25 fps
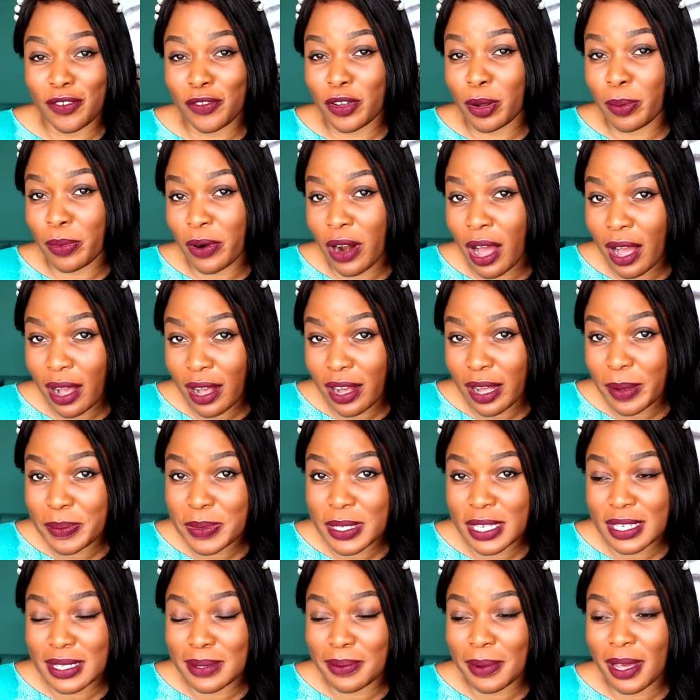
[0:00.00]
of your bra
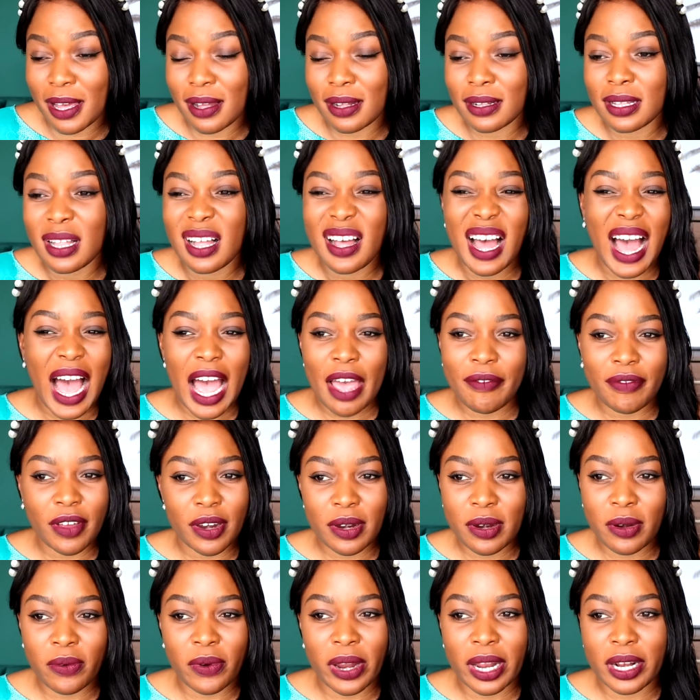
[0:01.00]
cups as well. I
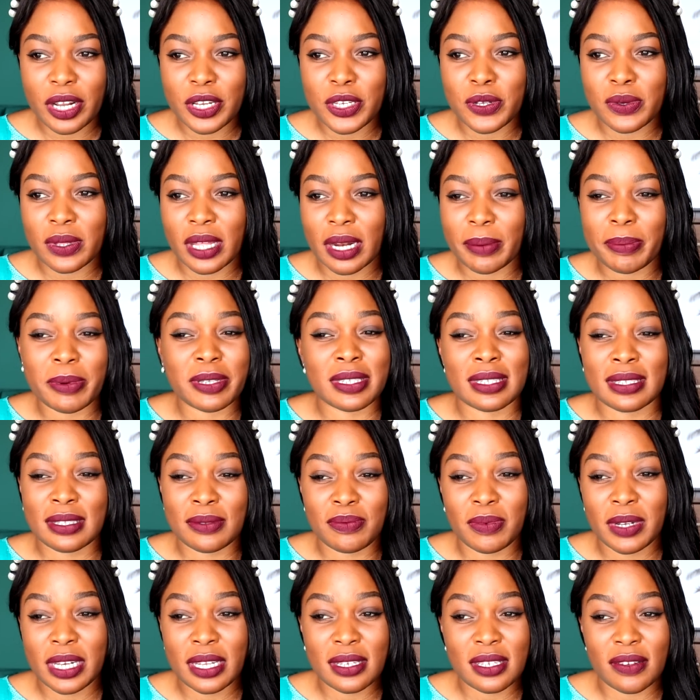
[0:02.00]
very rarely do that because it's
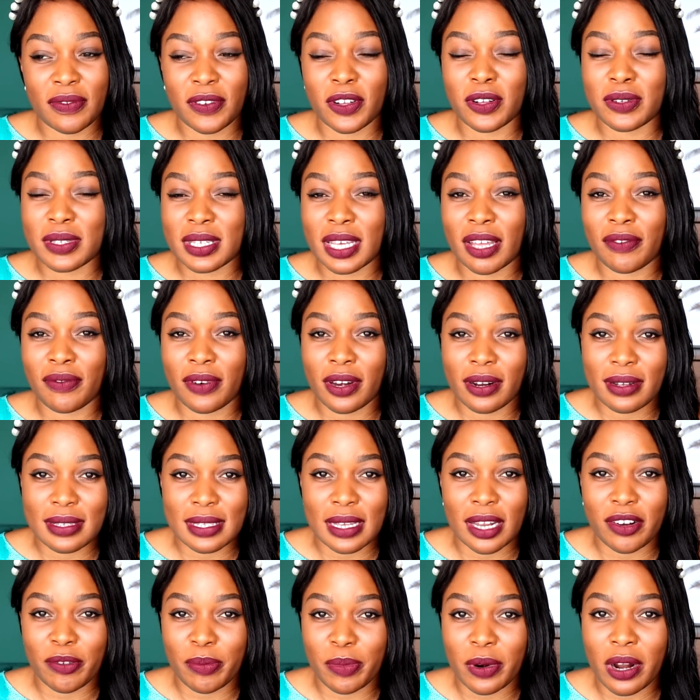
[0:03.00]
really difficult to get fragrance
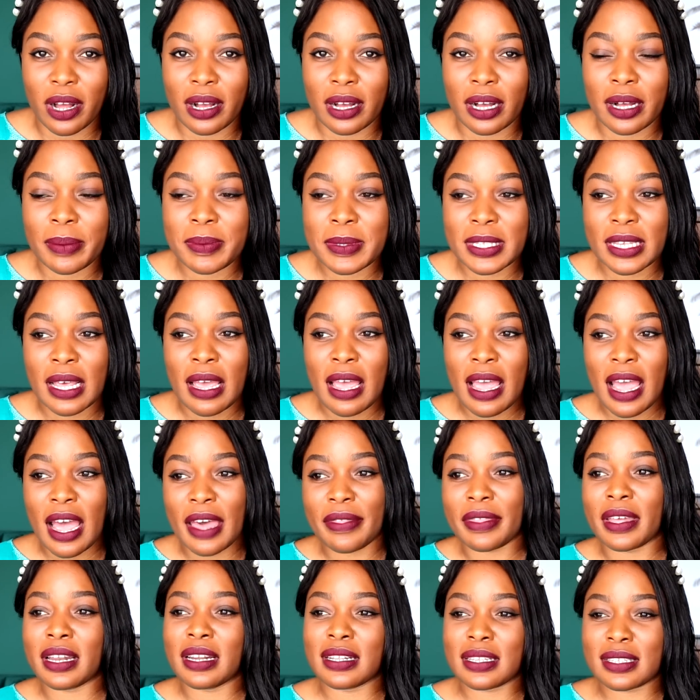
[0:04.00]
out of bra cups,
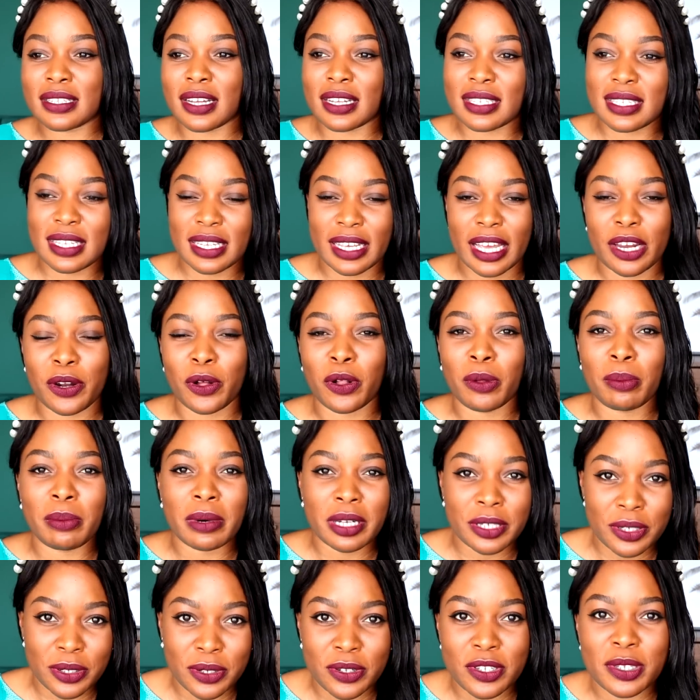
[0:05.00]
and then it starts to get all
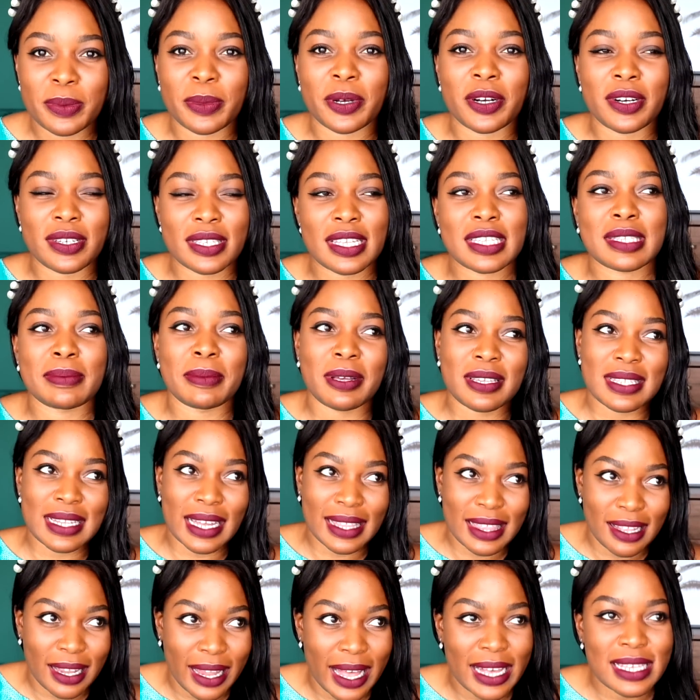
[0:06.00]
muddled because it smells
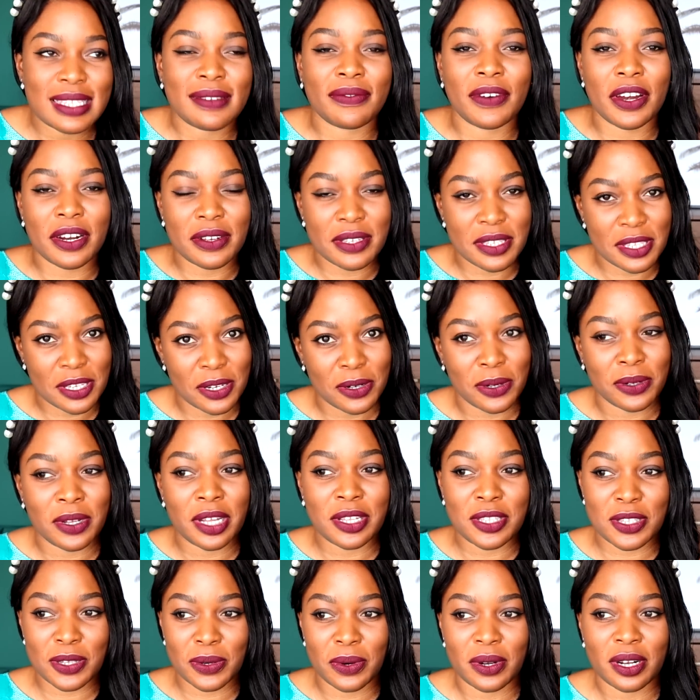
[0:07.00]
like the last fragrance
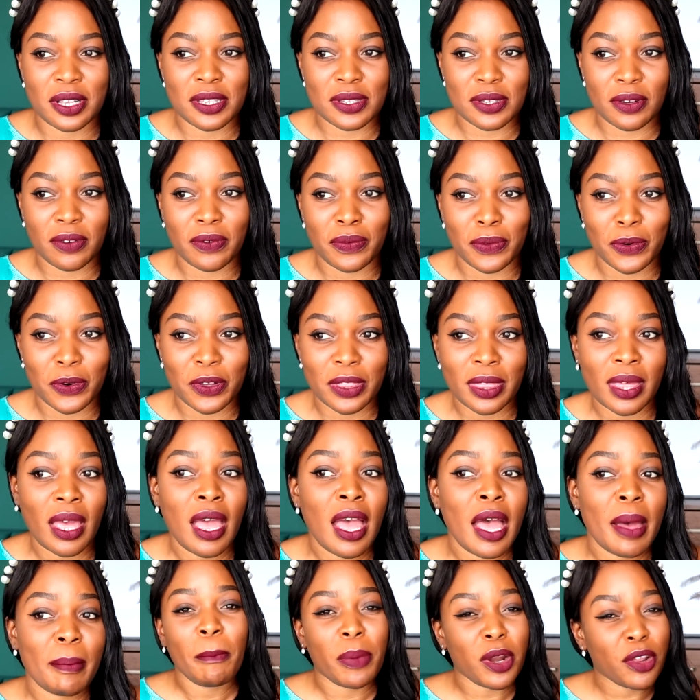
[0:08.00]
and so on and so forth.
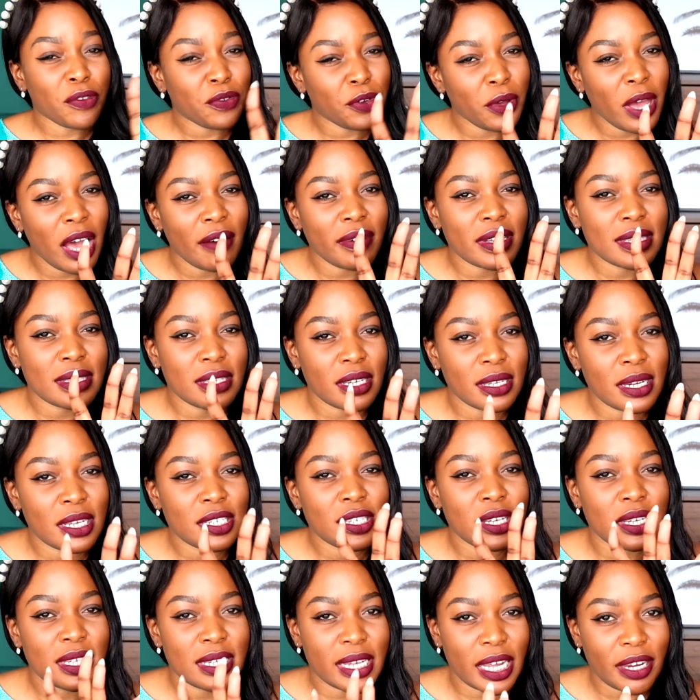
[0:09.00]
But if you have a
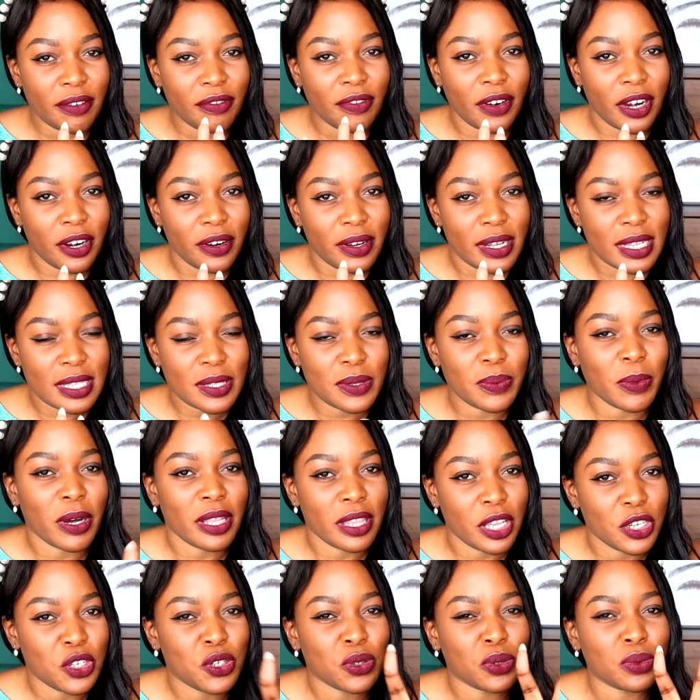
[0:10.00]
signature date fragrance, one
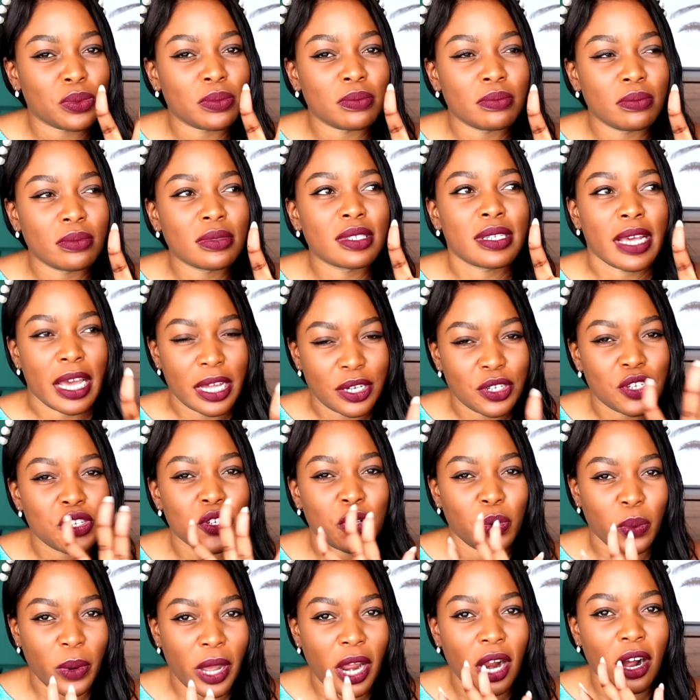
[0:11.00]
that you tend
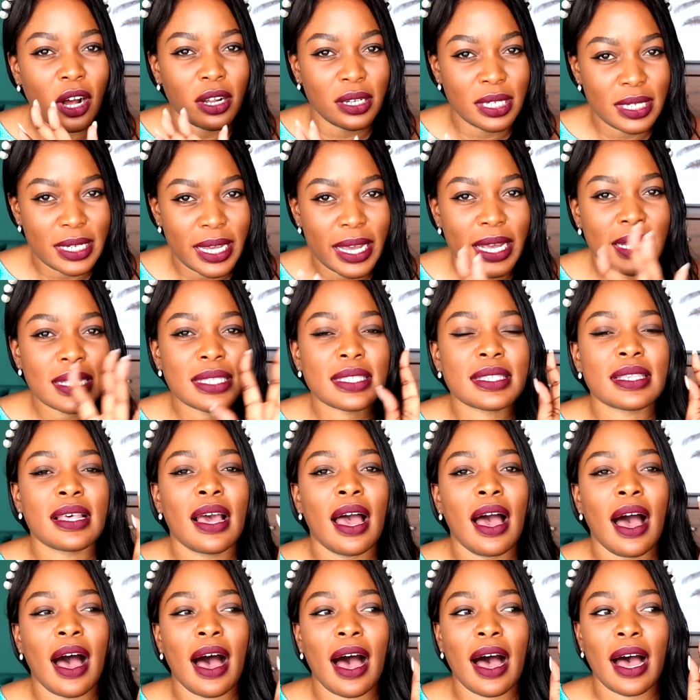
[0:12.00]
to wear on dates,
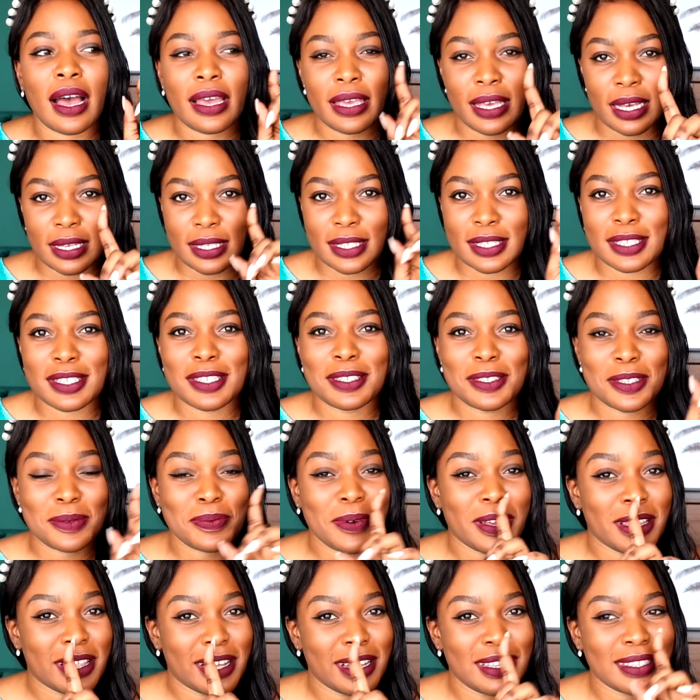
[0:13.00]
yes,
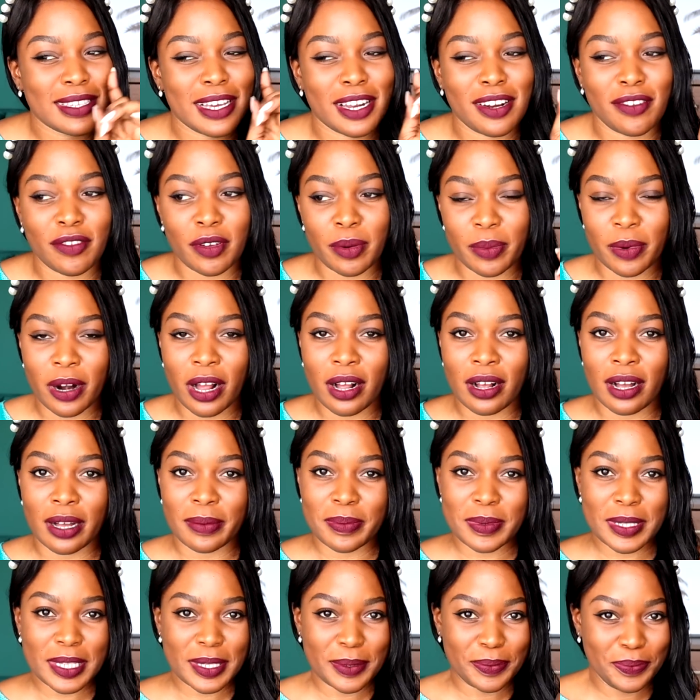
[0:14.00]
spray the inside of your bra
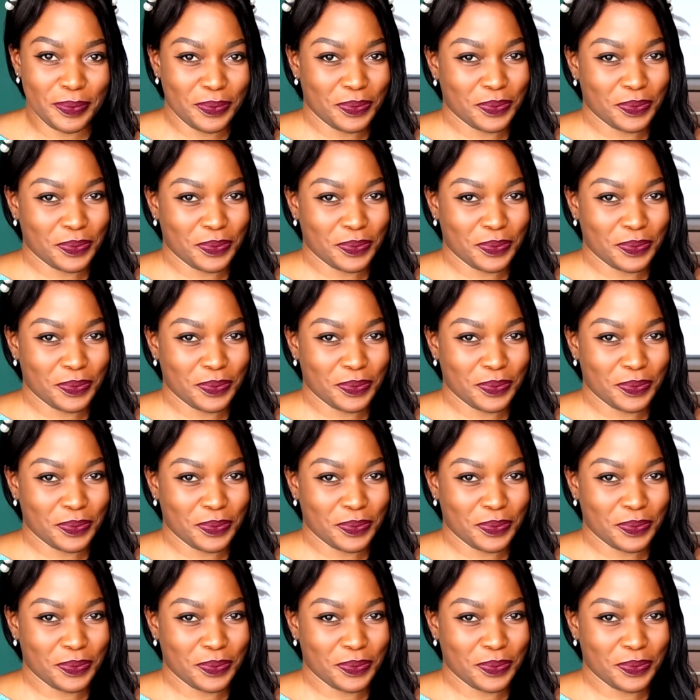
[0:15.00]
cups.